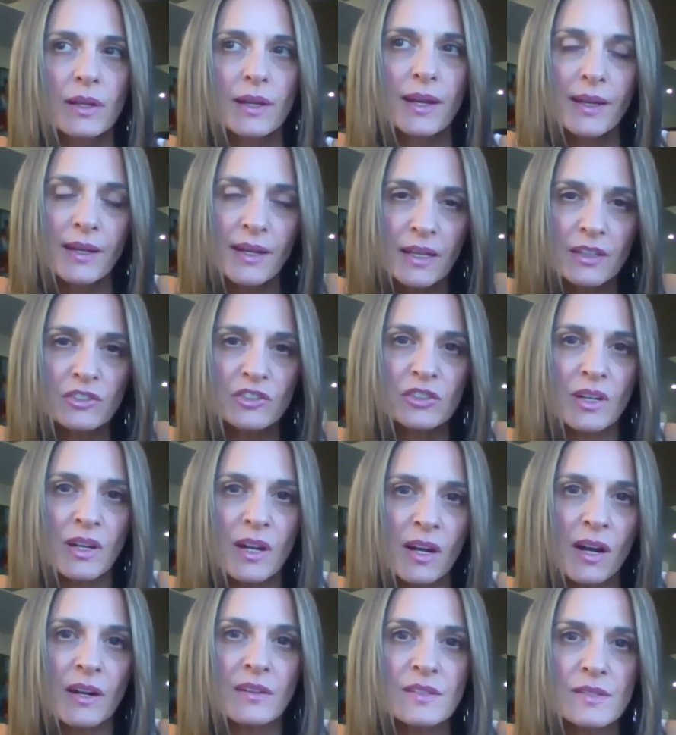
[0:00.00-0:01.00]
connection
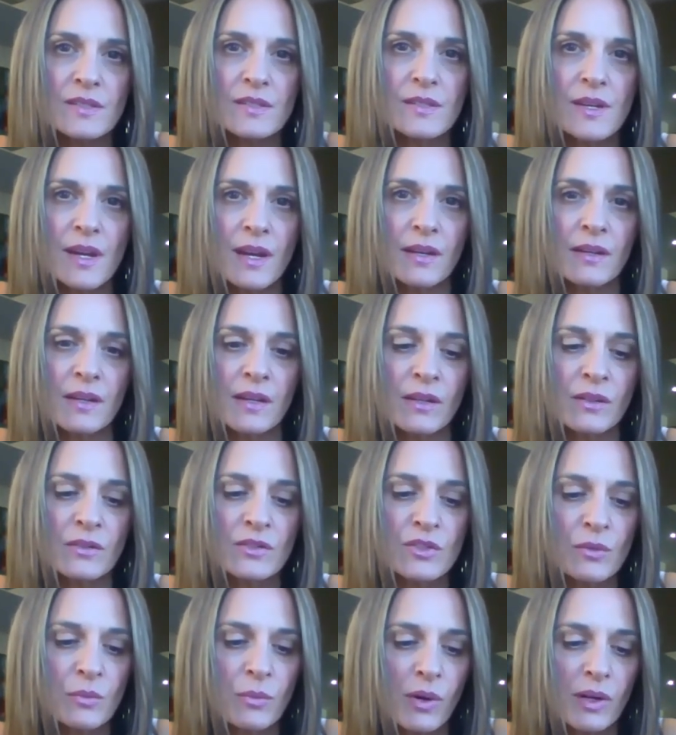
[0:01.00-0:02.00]
and understanding
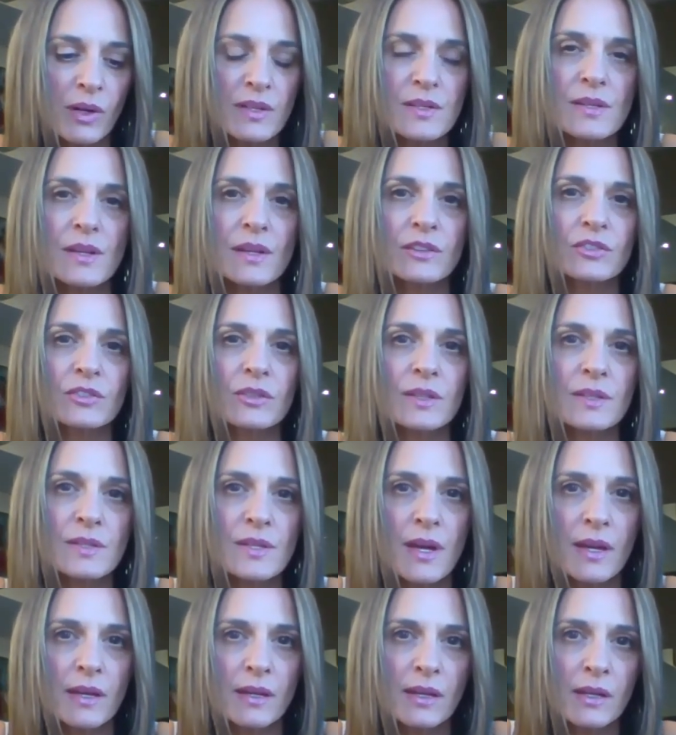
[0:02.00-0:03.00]
to what is actually
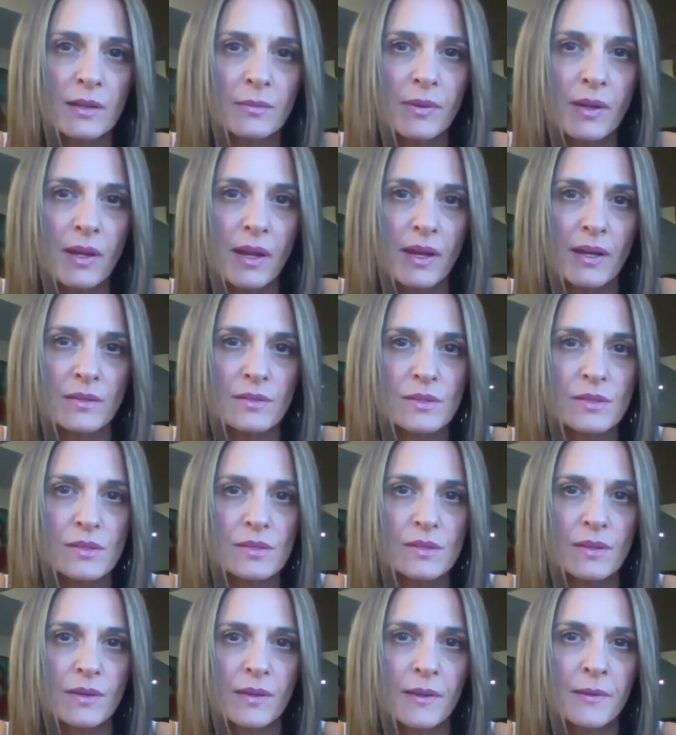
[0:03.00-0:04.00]
taking
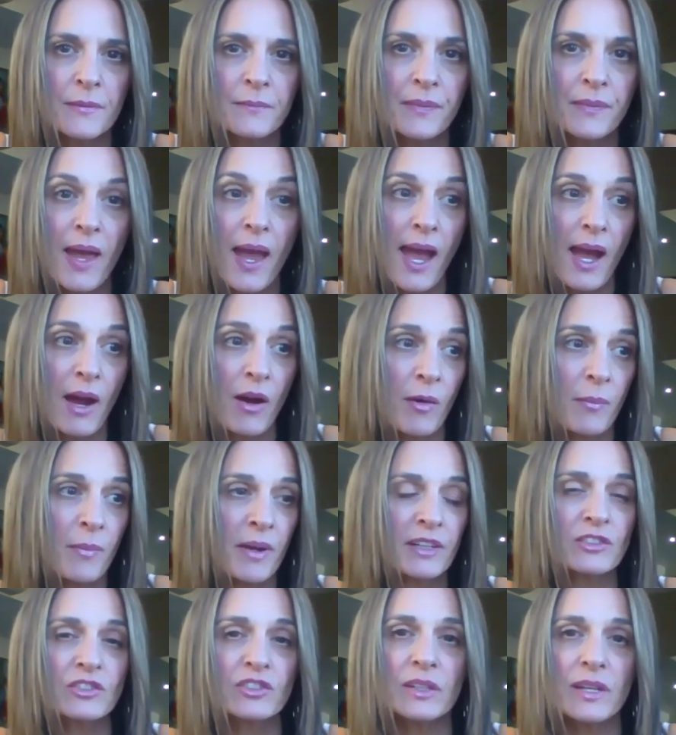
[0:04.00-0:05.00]
place, how I'm
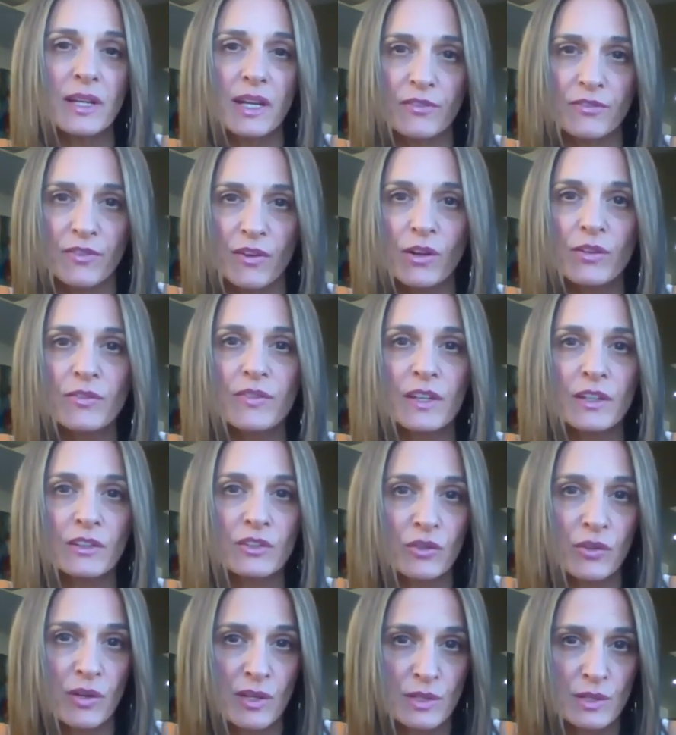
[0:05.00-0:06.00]
actually evolving and
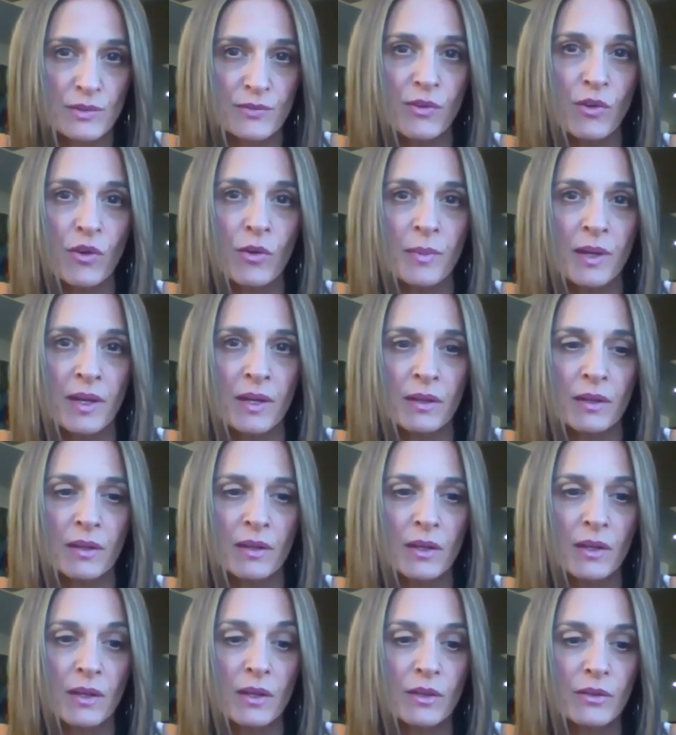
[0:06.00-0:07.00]
transforming
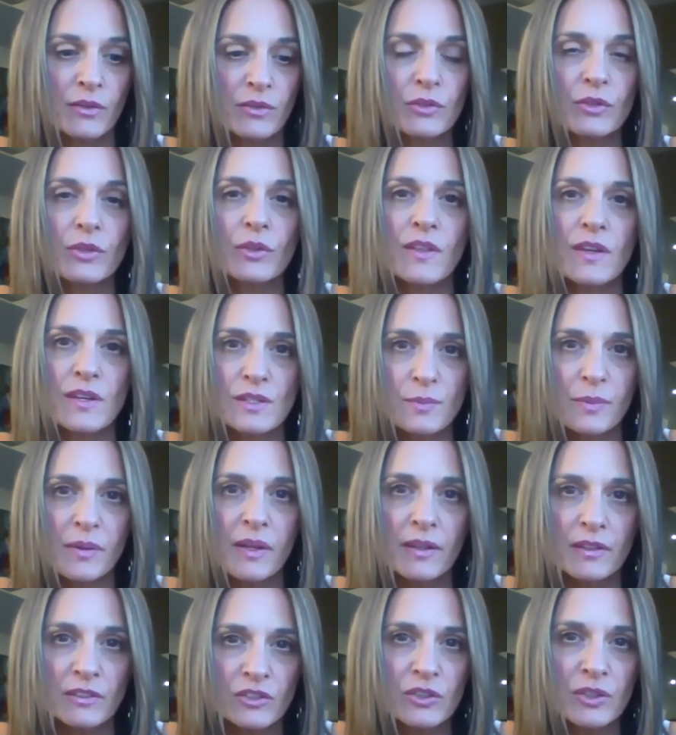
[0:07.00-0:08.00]
through these
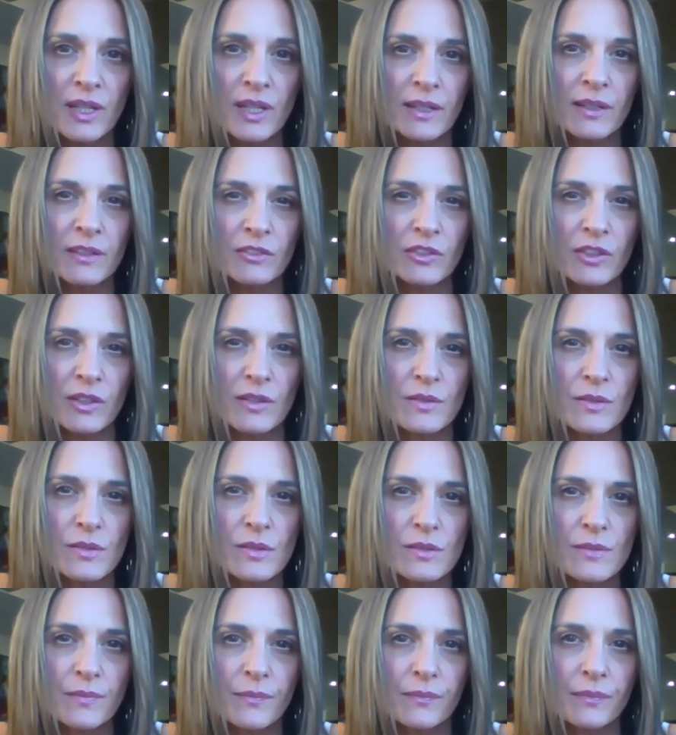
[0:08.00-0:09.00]
planetary
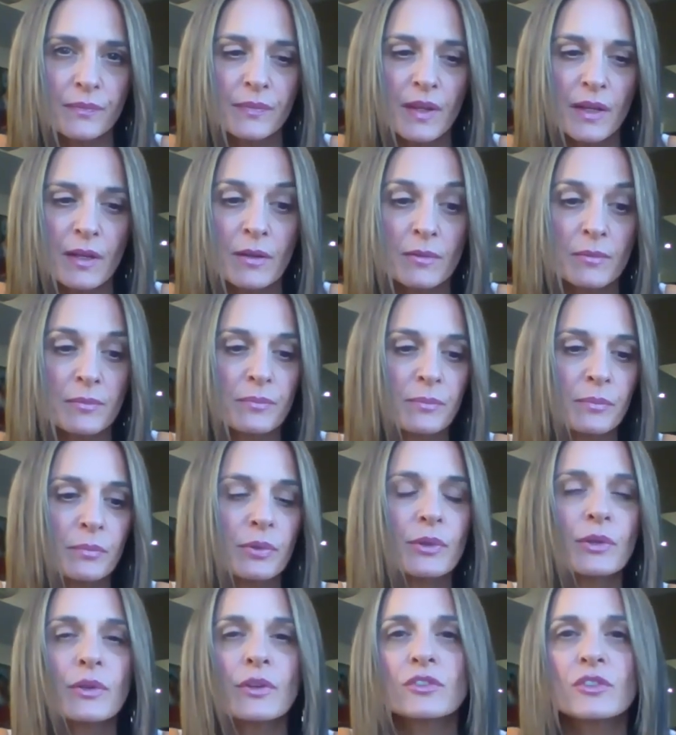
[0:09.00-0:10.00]
energies.
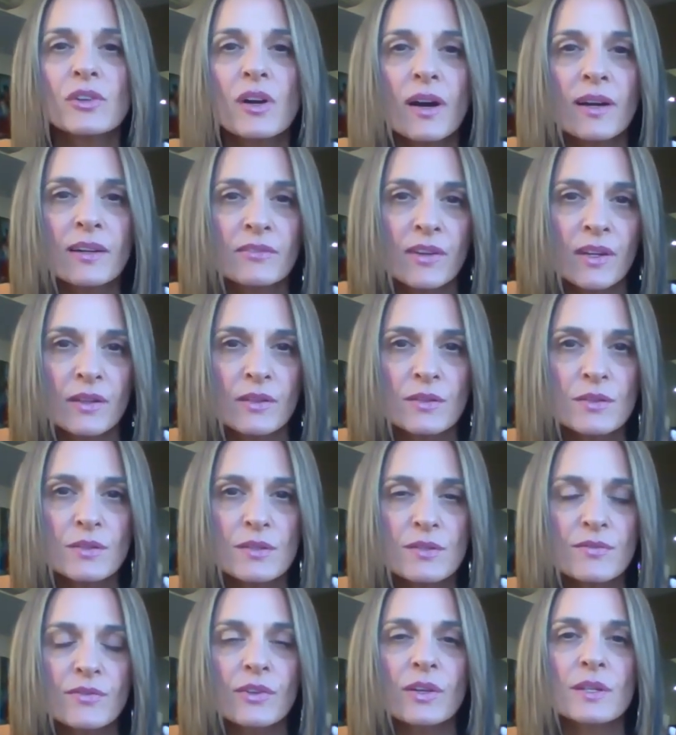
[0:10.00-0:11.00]
Pluto trine
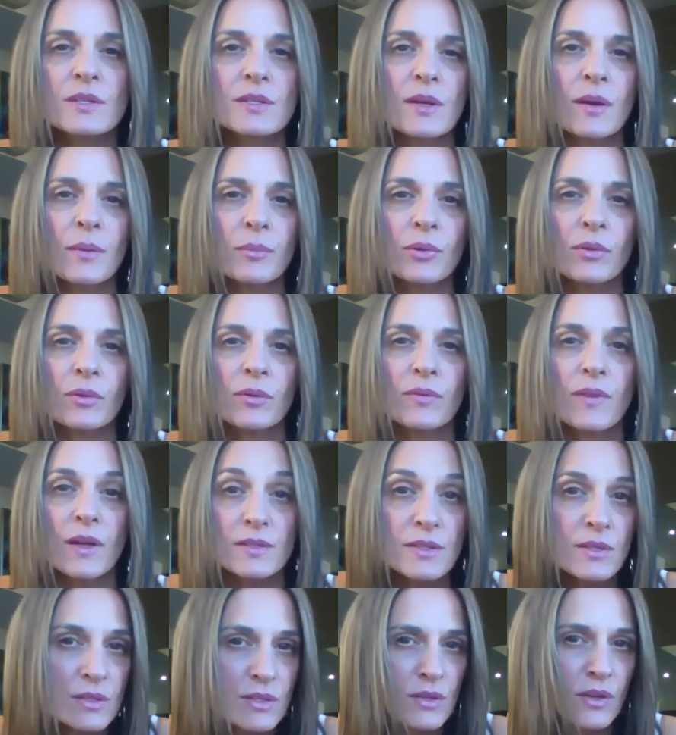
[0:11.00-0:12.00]
Venus, for example,
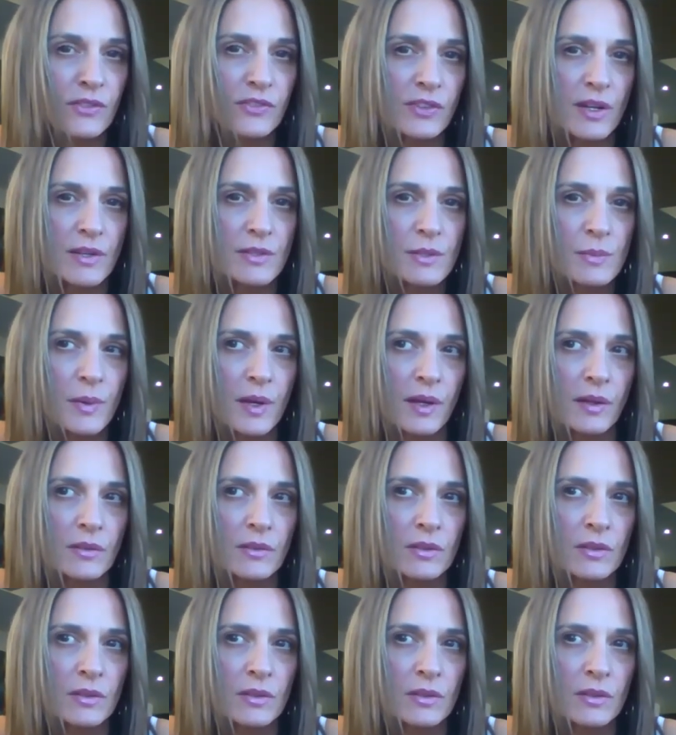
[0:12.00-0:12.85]
that's a soft aspect.